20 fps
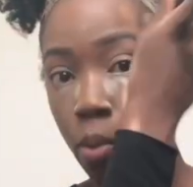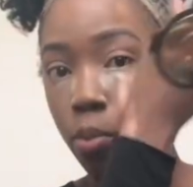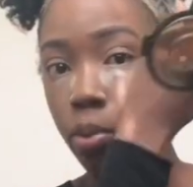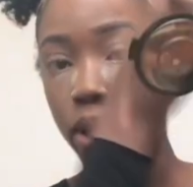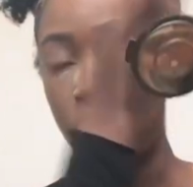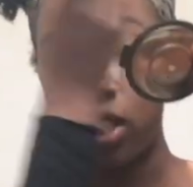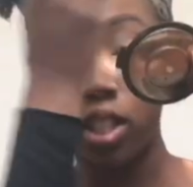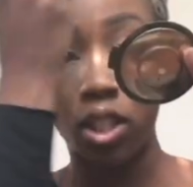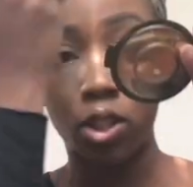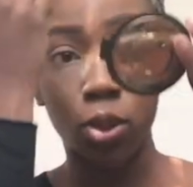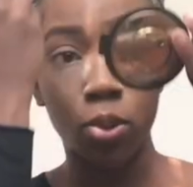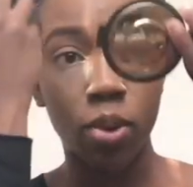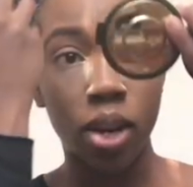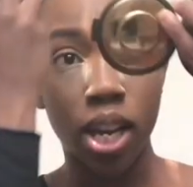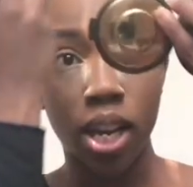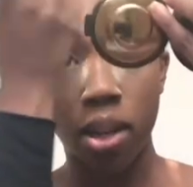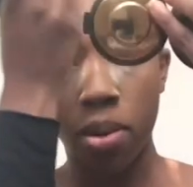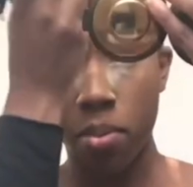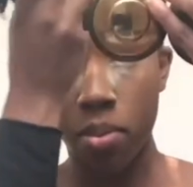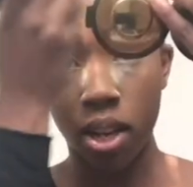won't
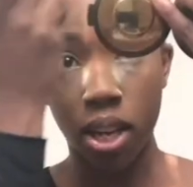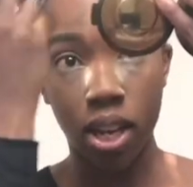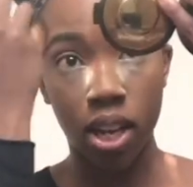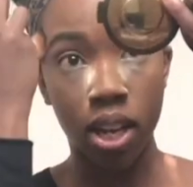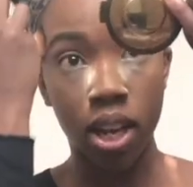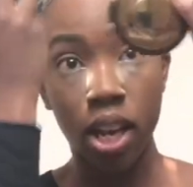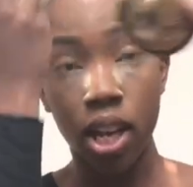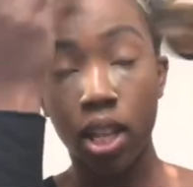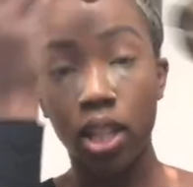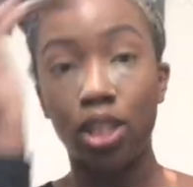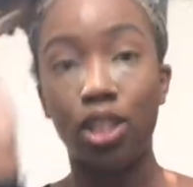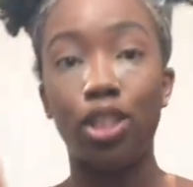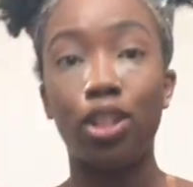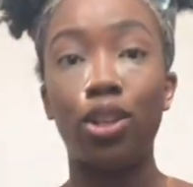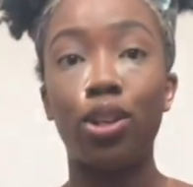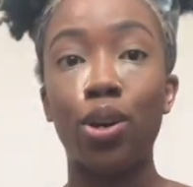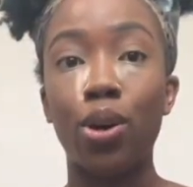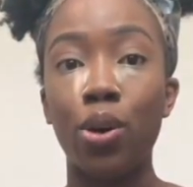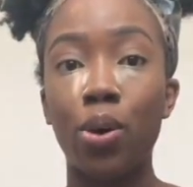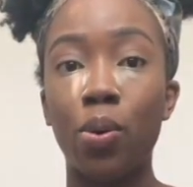persuade me to
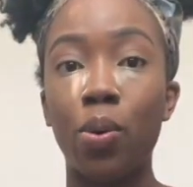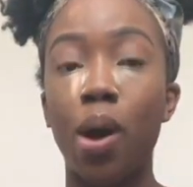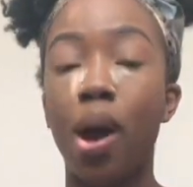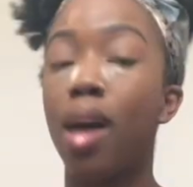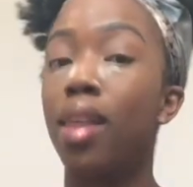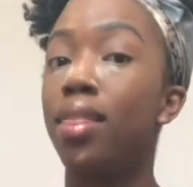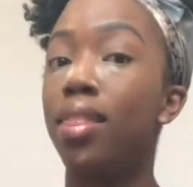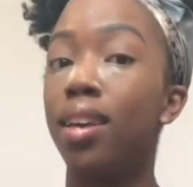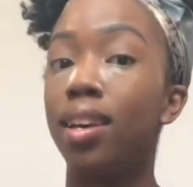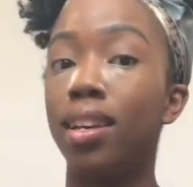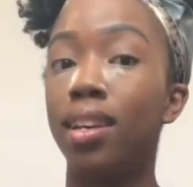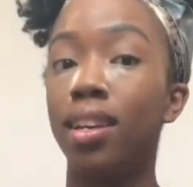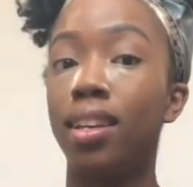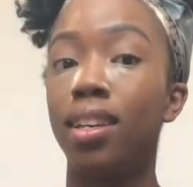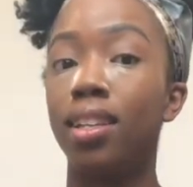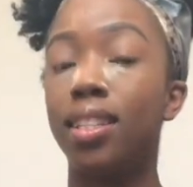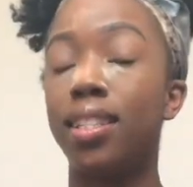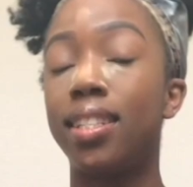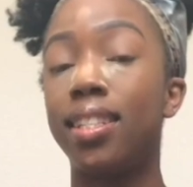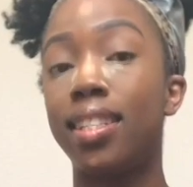go the
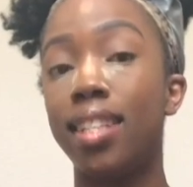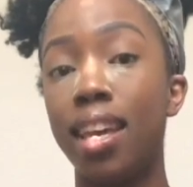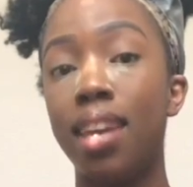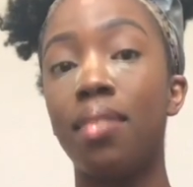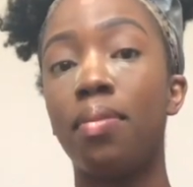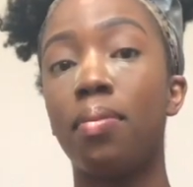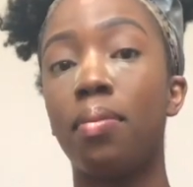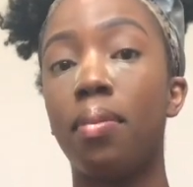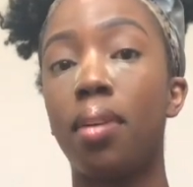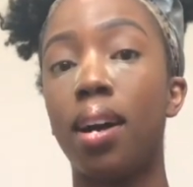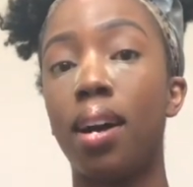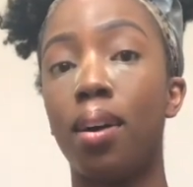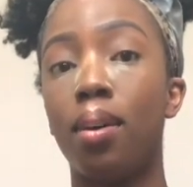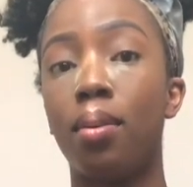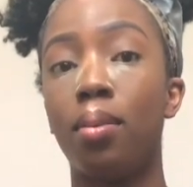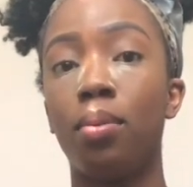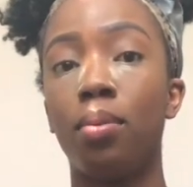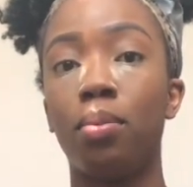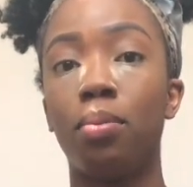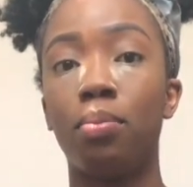safe
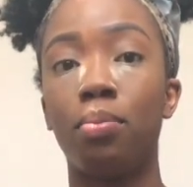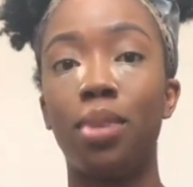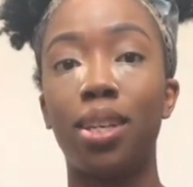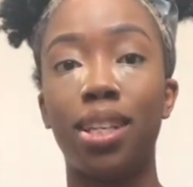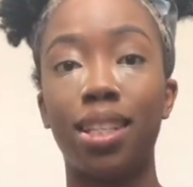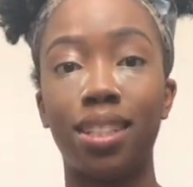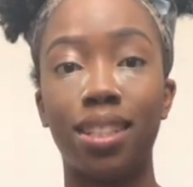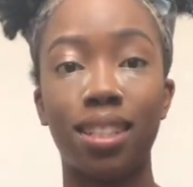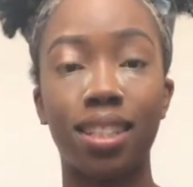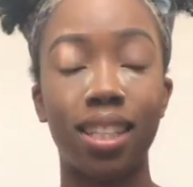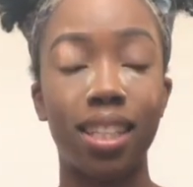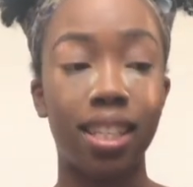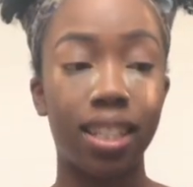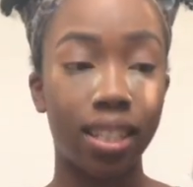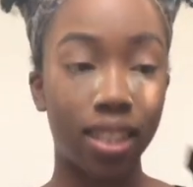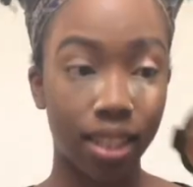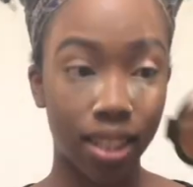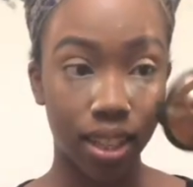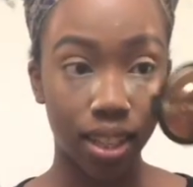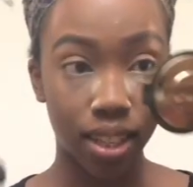route because it's
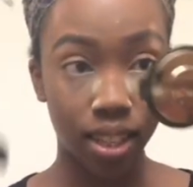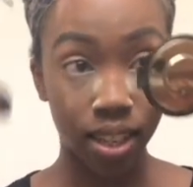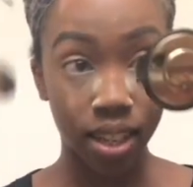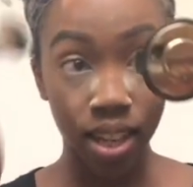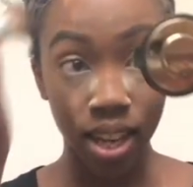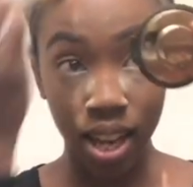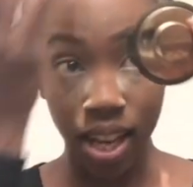easier.